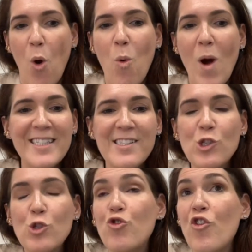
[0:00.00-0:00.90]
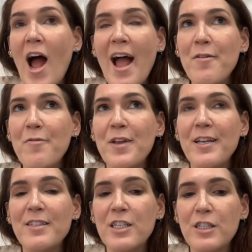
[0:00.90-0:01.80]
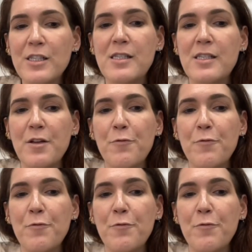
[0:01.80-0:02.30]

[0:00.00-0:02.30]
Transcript: What's driving this